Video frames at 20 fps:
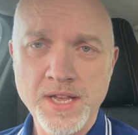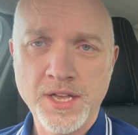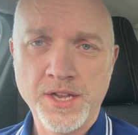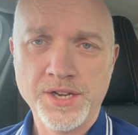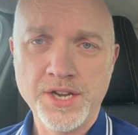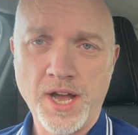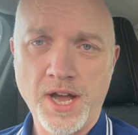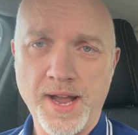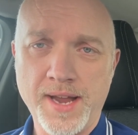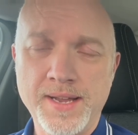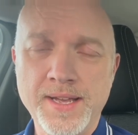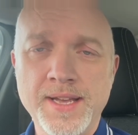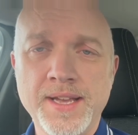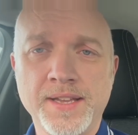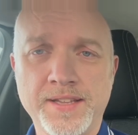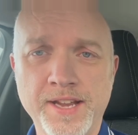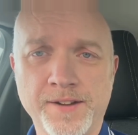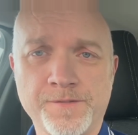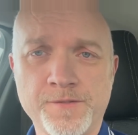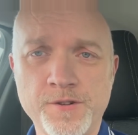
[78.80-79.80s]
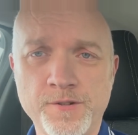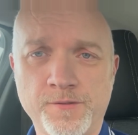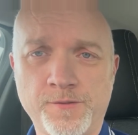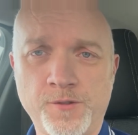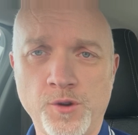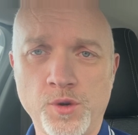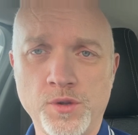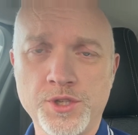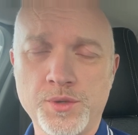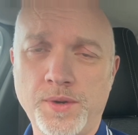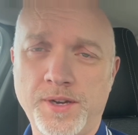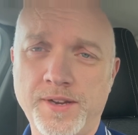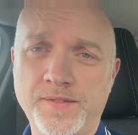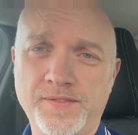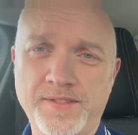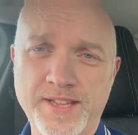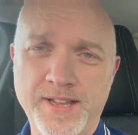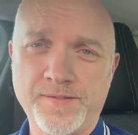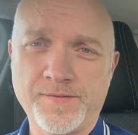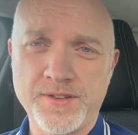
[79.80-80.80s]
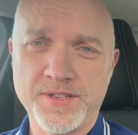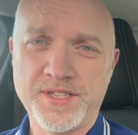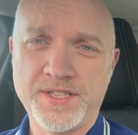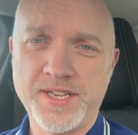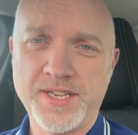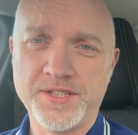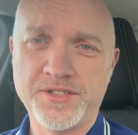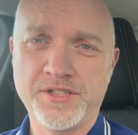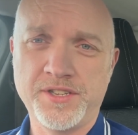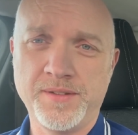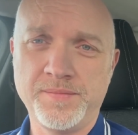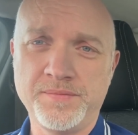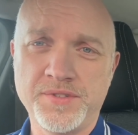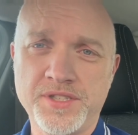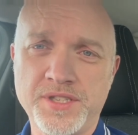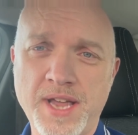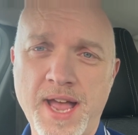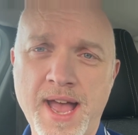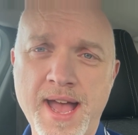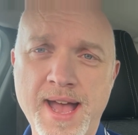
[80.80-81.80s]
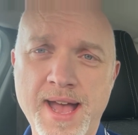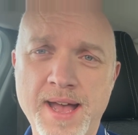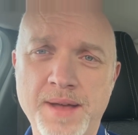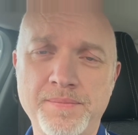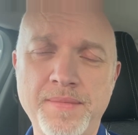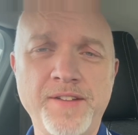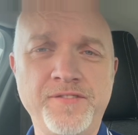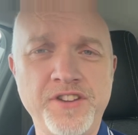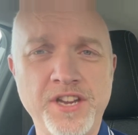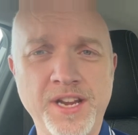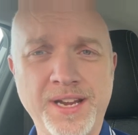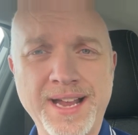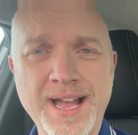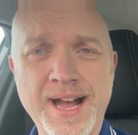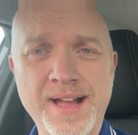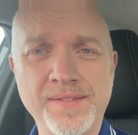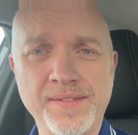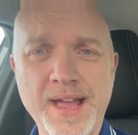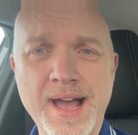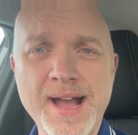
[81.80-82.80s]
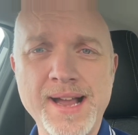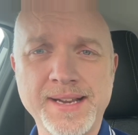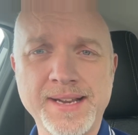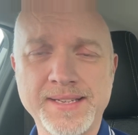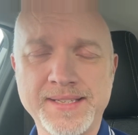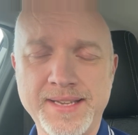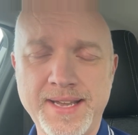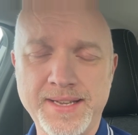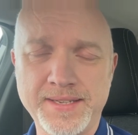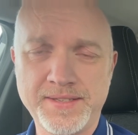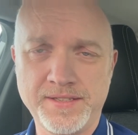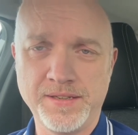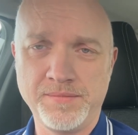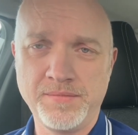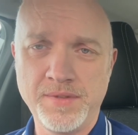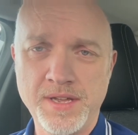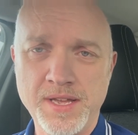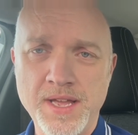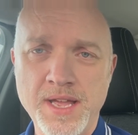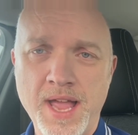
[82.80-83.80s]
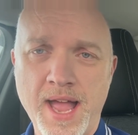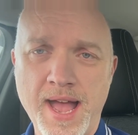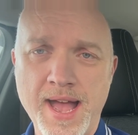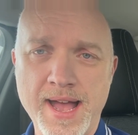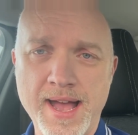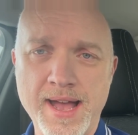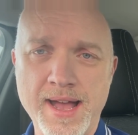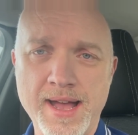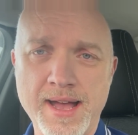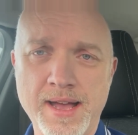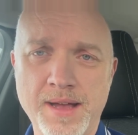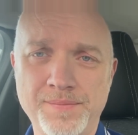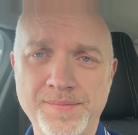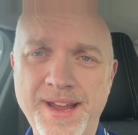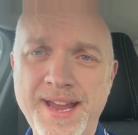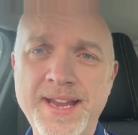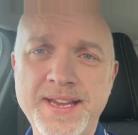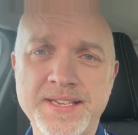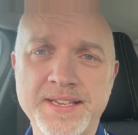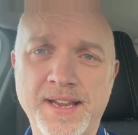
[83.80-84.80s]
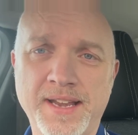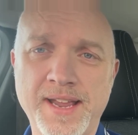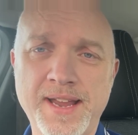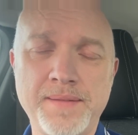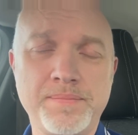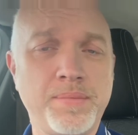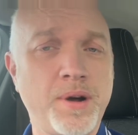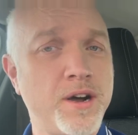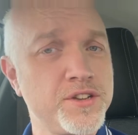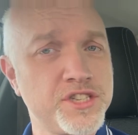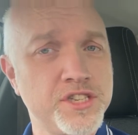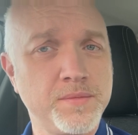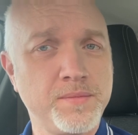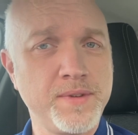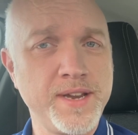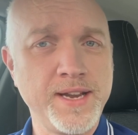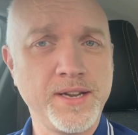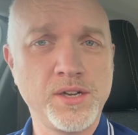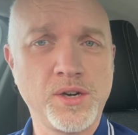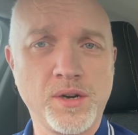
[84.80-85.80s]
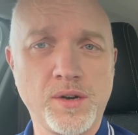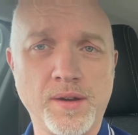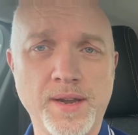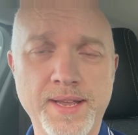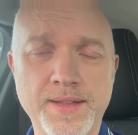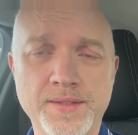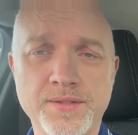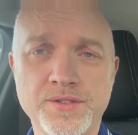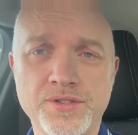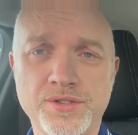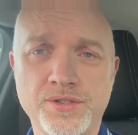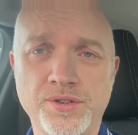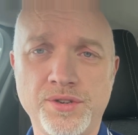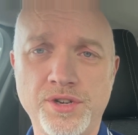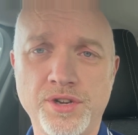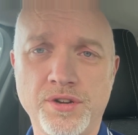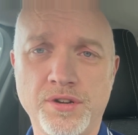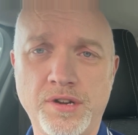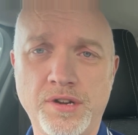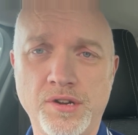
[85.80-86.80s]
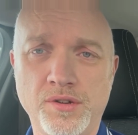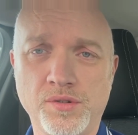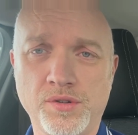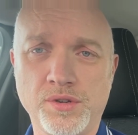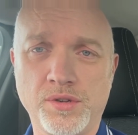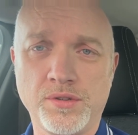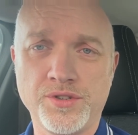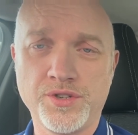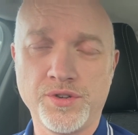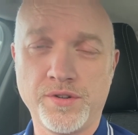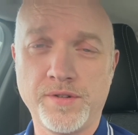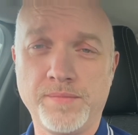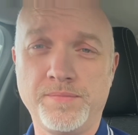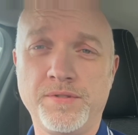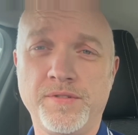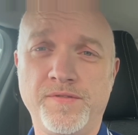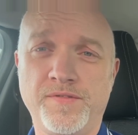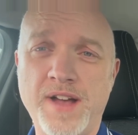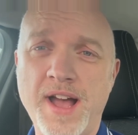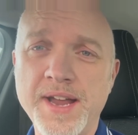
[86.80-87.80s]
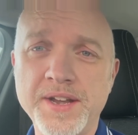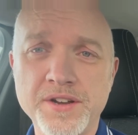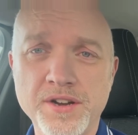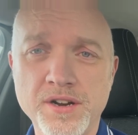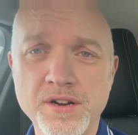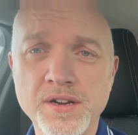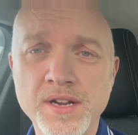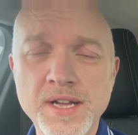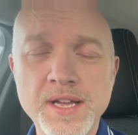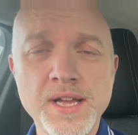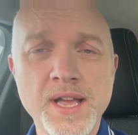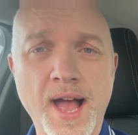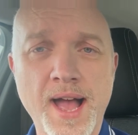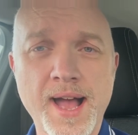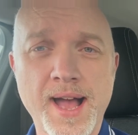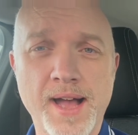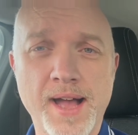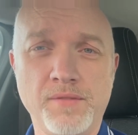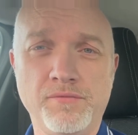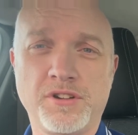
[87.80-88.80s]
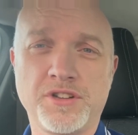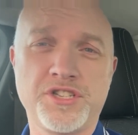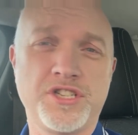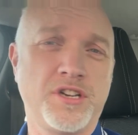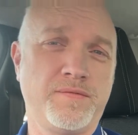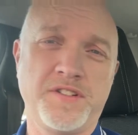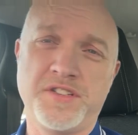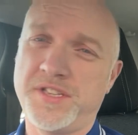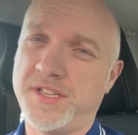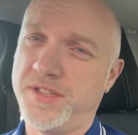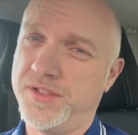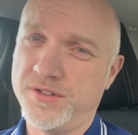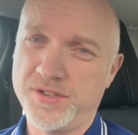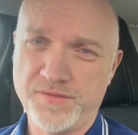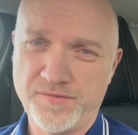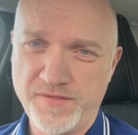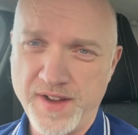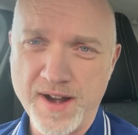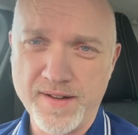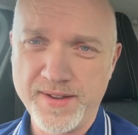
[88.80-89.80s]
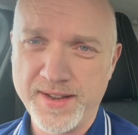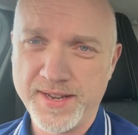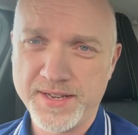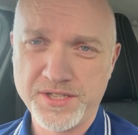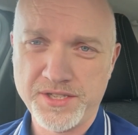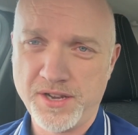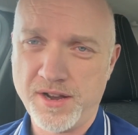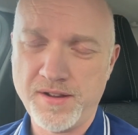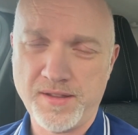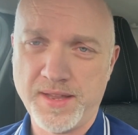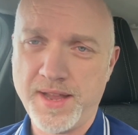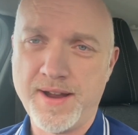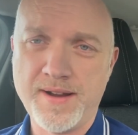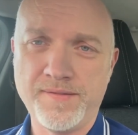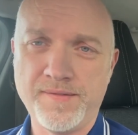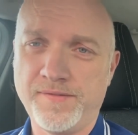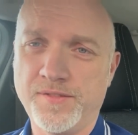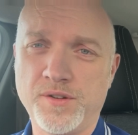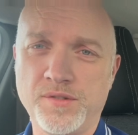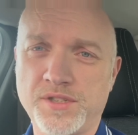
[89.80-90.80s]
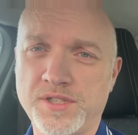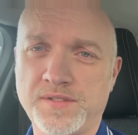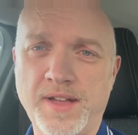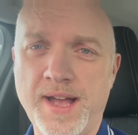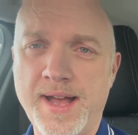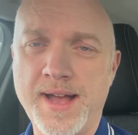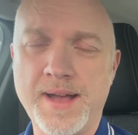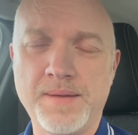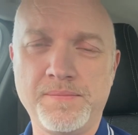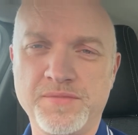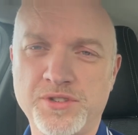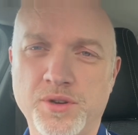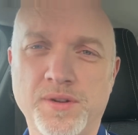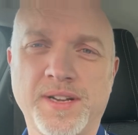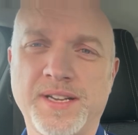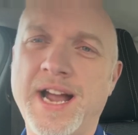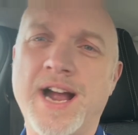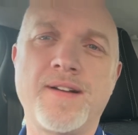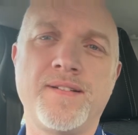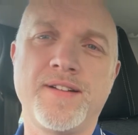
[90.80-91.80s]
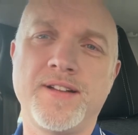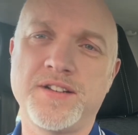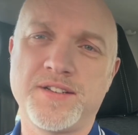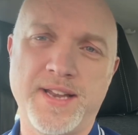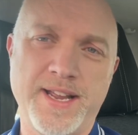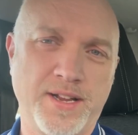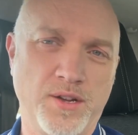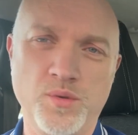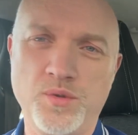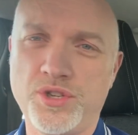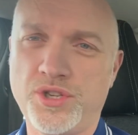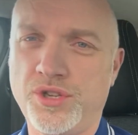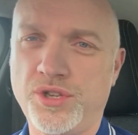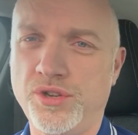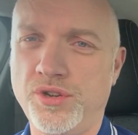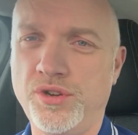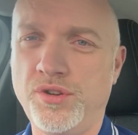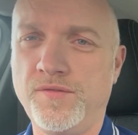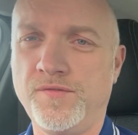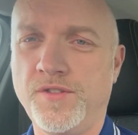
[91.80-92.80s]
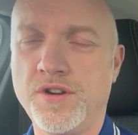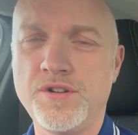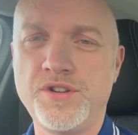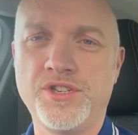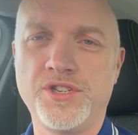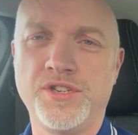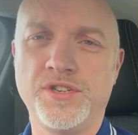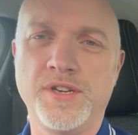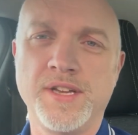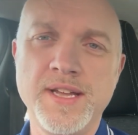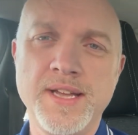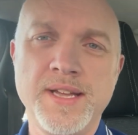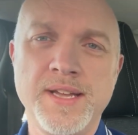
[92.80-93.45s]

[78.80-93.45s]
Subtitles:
Now, different phones will have different systems. If you can't access them easily, possibly call into your local sort of provider, which obviously there's various out there, folks, sort of carriers like O2, Virgin,